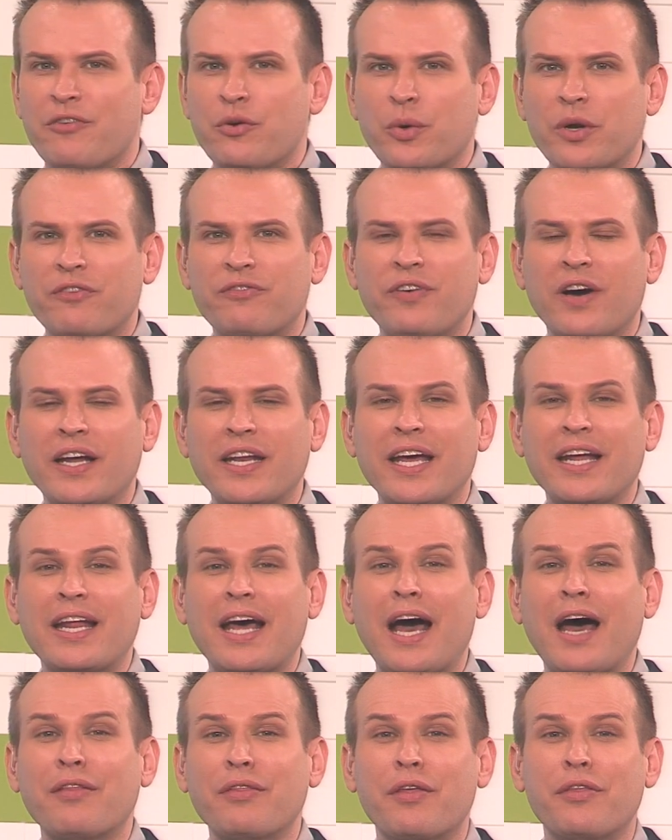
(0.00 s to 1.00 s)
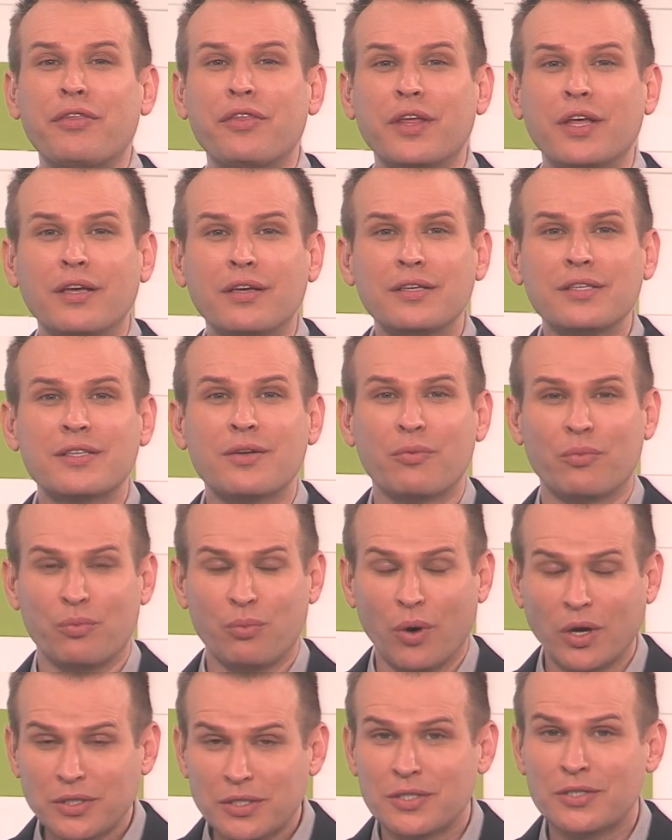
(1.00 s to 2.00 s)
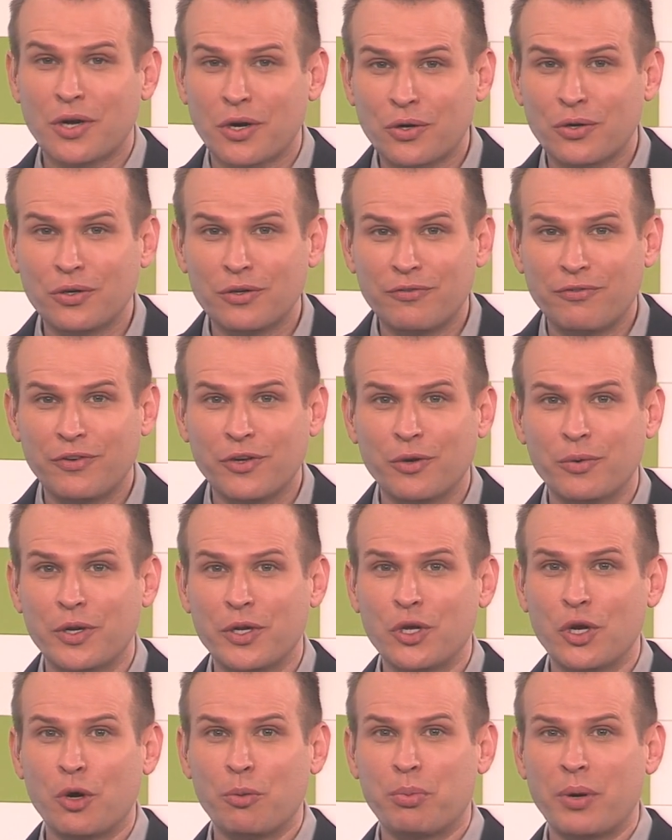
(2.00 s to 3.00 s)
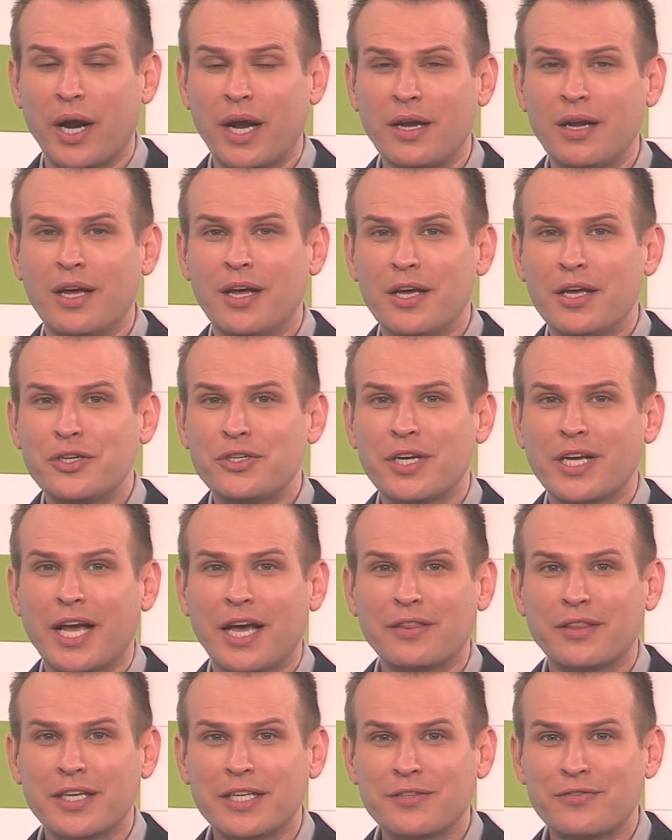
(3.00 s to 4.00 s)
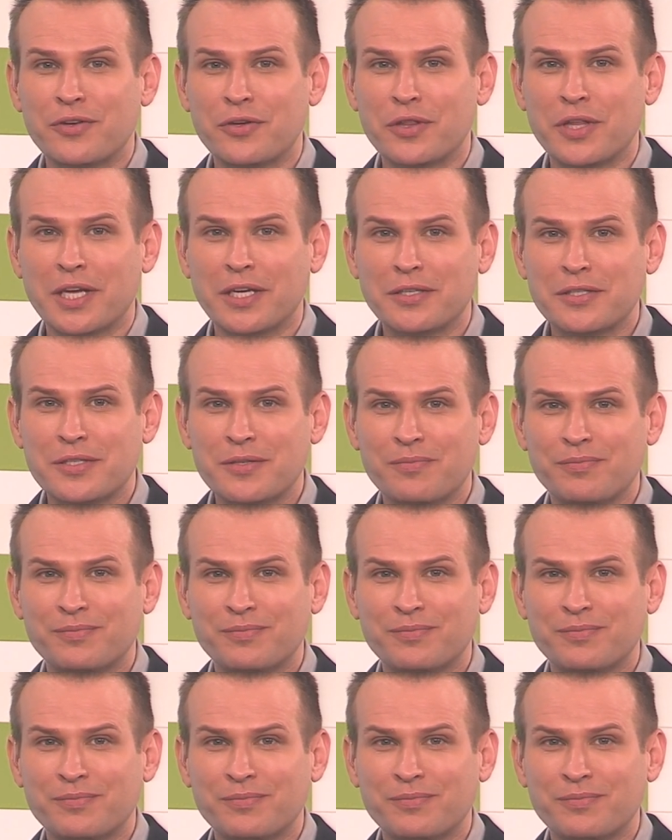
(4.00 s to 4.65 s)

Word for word: If you want to find out other things of what's not good for you in your brain, check out these few things.